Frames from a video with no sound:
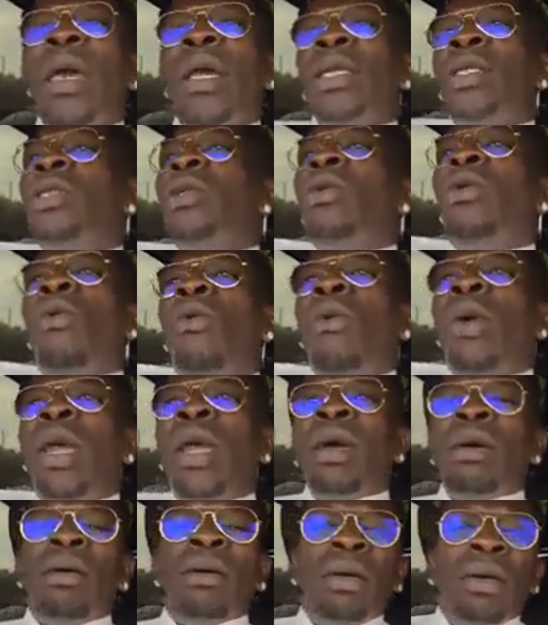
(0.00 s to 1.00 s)
He's so
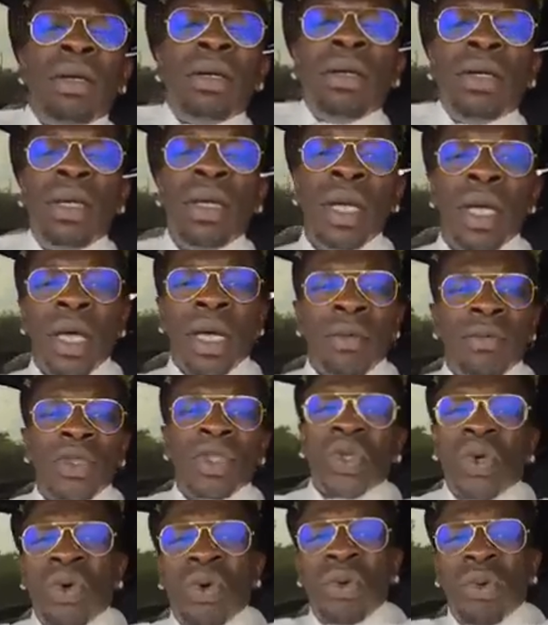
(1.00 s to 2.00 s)
real. I'm
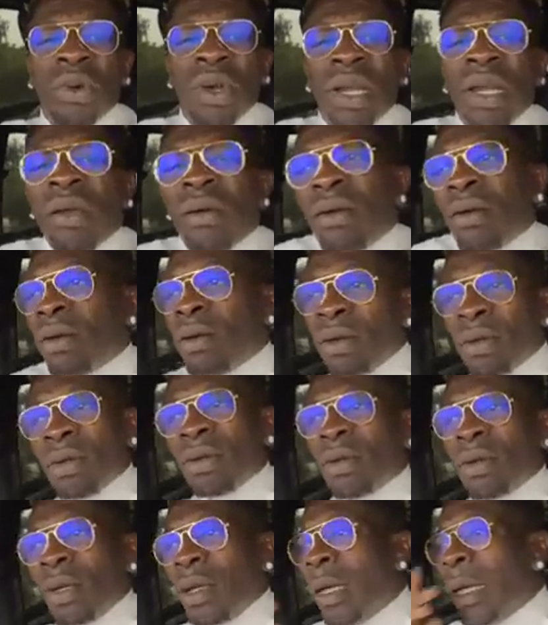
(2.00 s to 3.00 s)
so real.
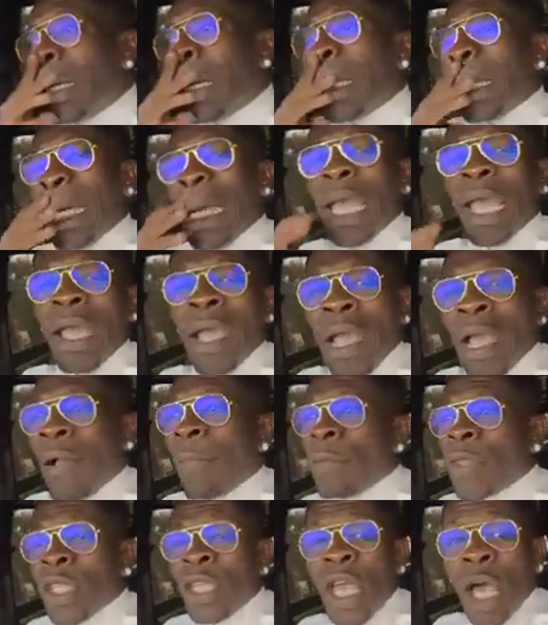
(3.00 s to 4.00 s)
Yeah.
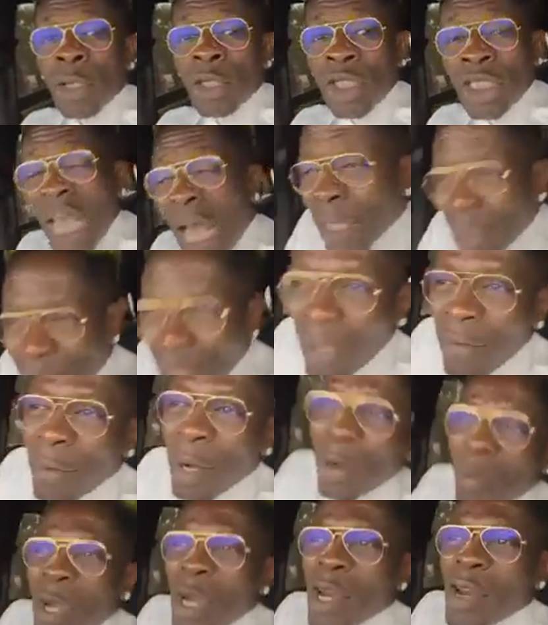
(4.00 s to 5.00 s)
Yo, shots type
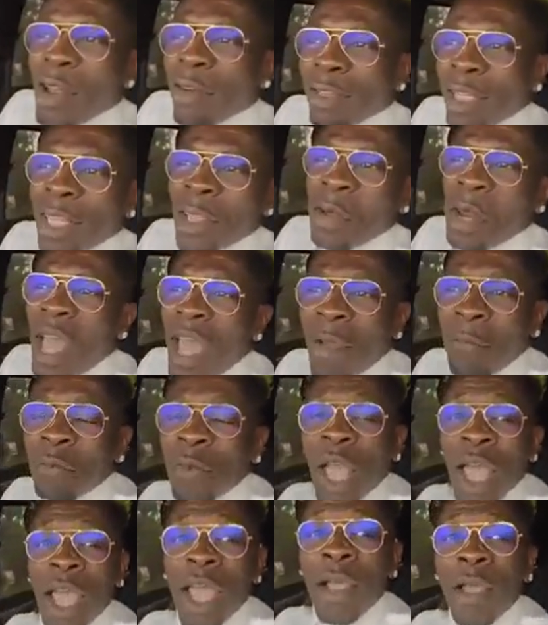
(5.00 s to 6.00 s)
anyway, they love Shatta Wale.
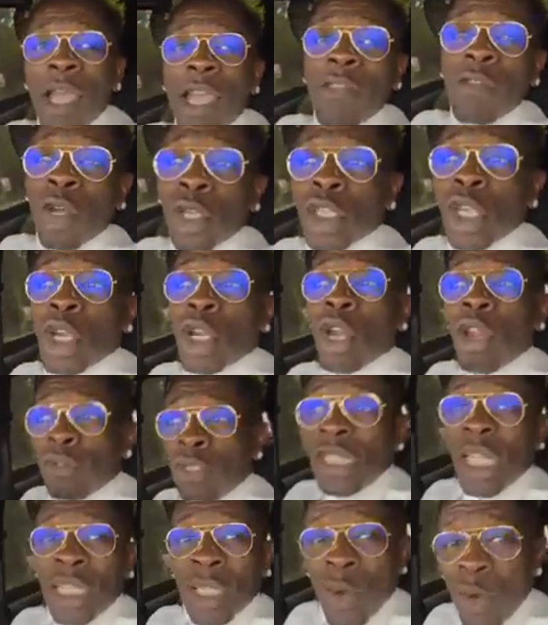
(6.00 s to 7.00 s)
Hey, even though they love
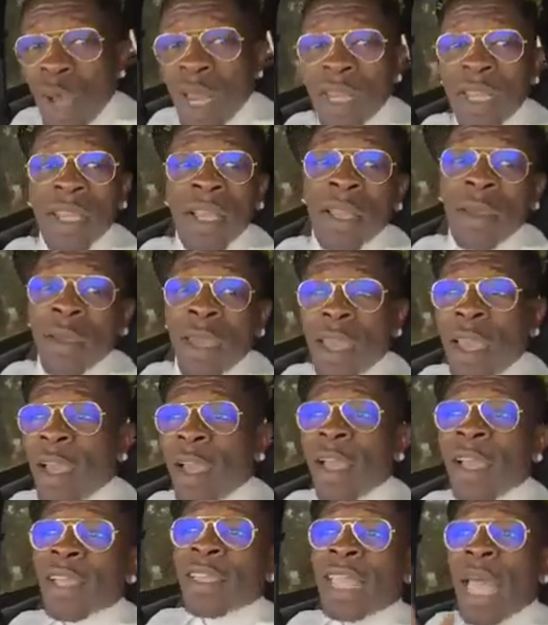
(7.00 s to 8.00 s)
Shatta Wale,
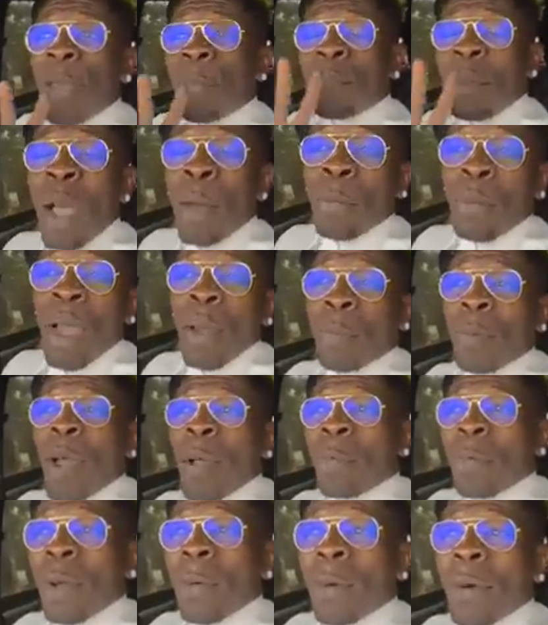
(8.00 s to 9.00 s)
type pam pam
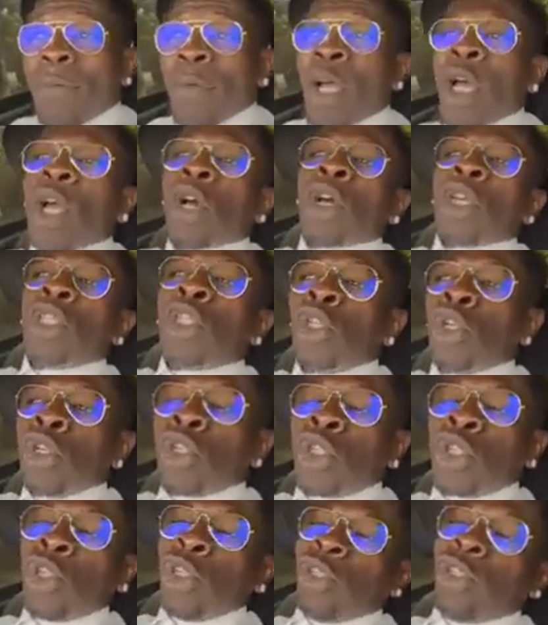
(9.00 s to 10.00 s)
pam pam pam. Because it
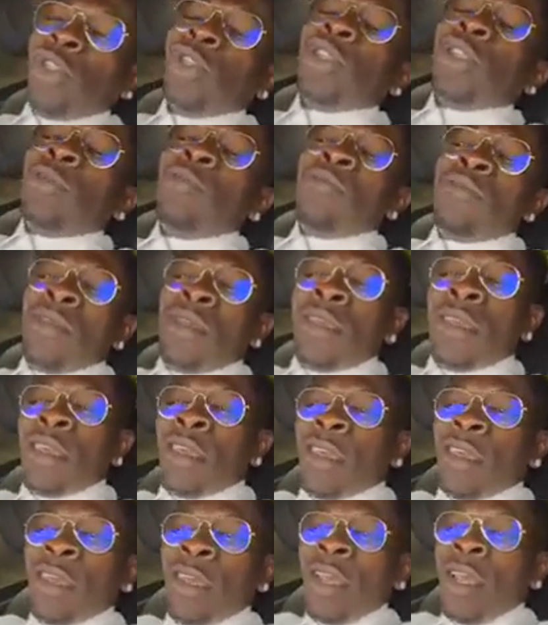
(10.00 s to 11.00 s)
doesn't
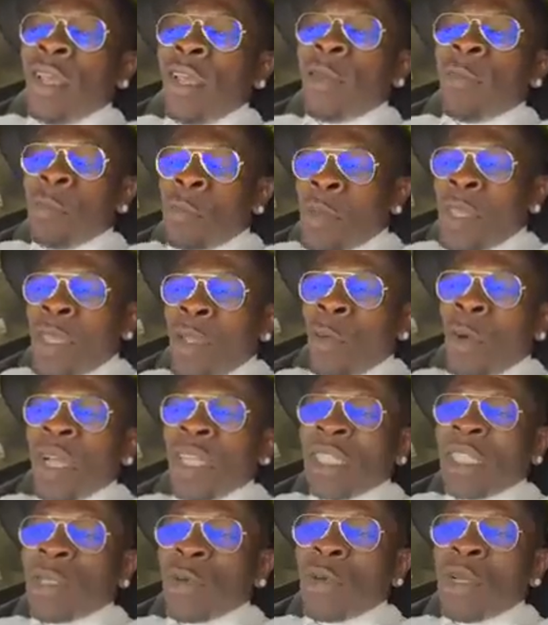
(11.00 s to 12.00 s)
mean,
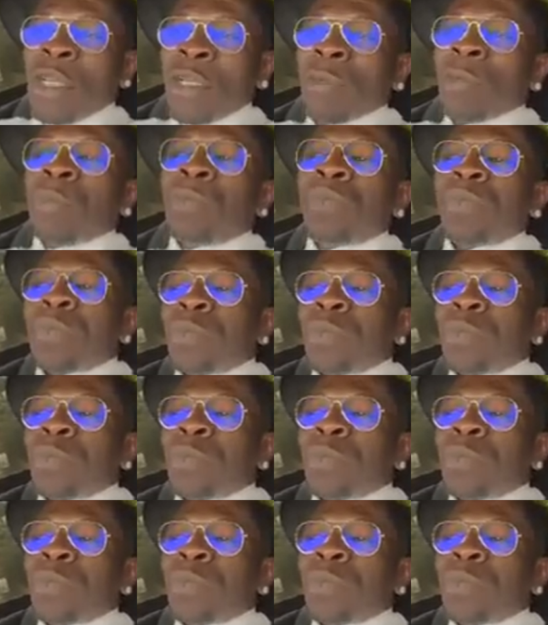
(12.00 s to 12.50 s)
one thing we